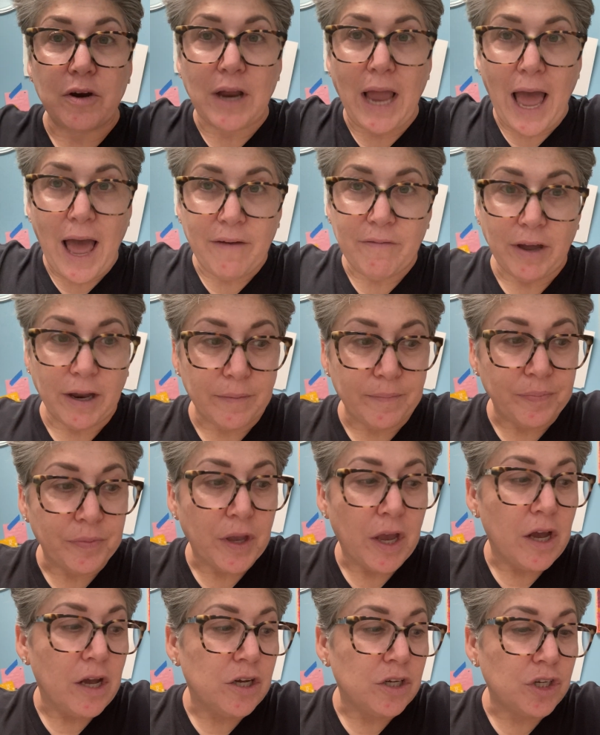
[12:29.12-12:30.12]
you have it.
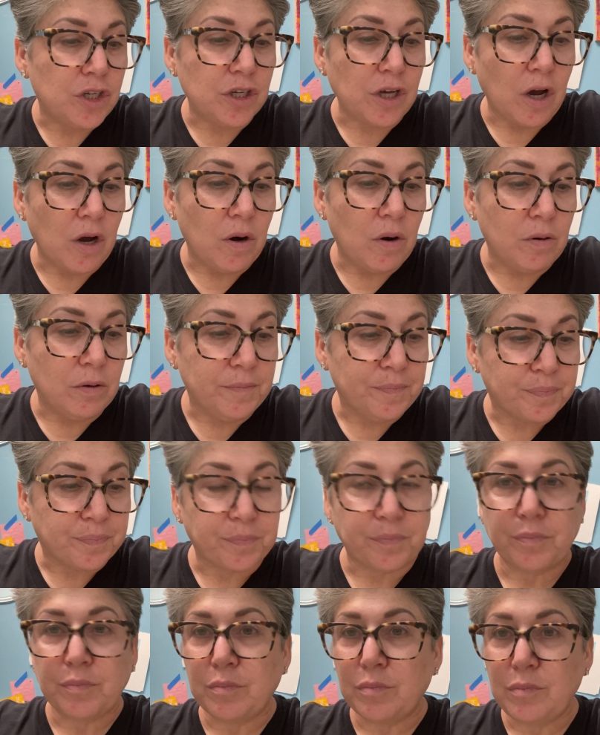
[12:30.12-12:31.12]
So
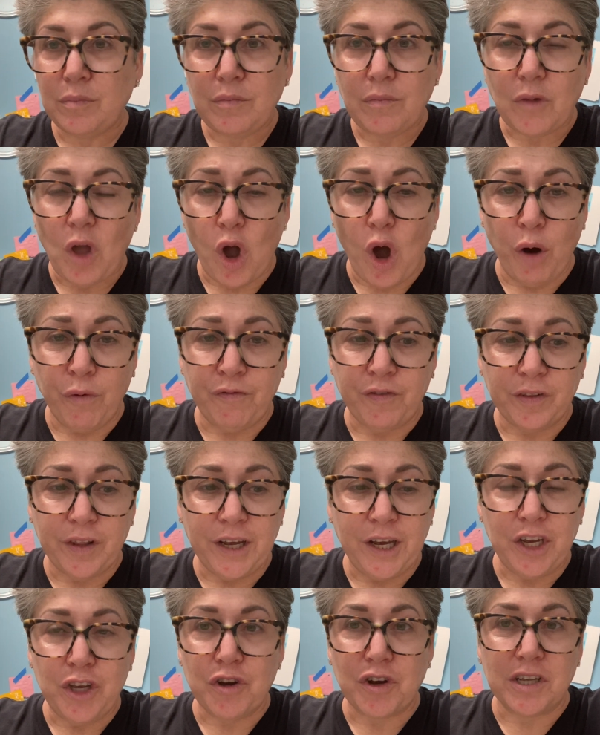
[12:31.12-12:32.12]
hopefully
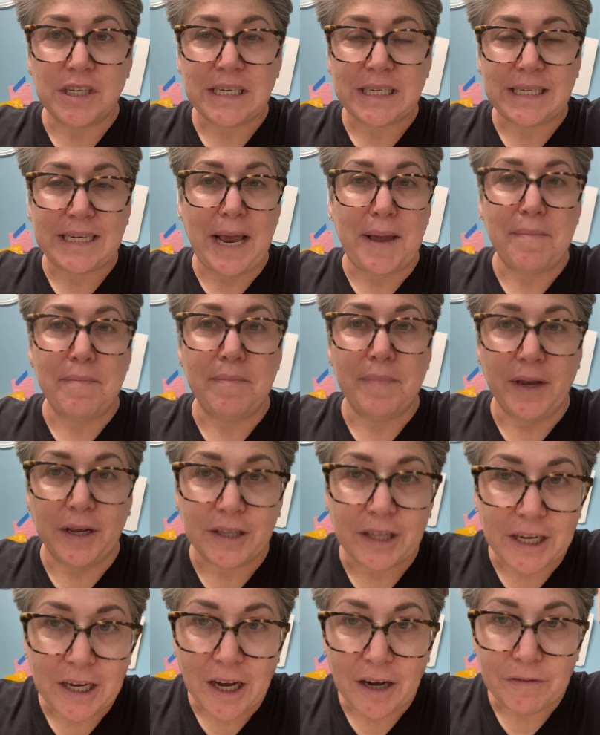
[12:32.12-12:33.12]
you can stay
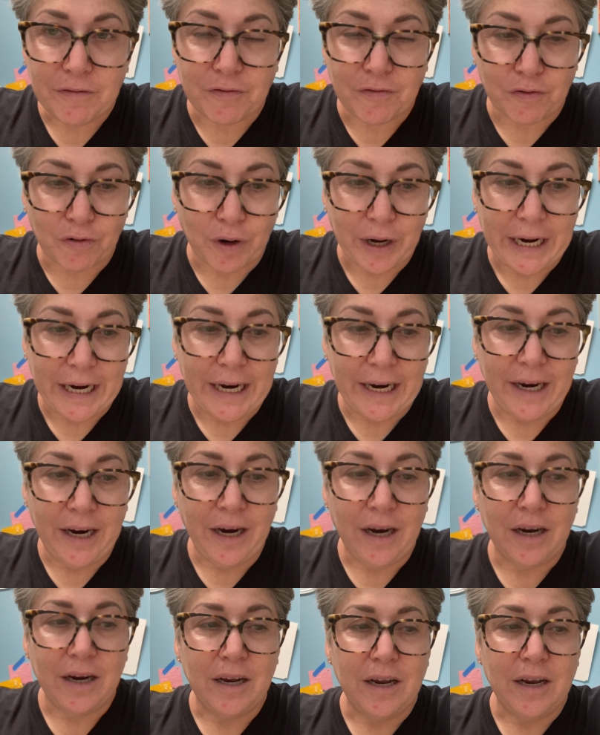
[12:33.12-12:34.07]
milia free.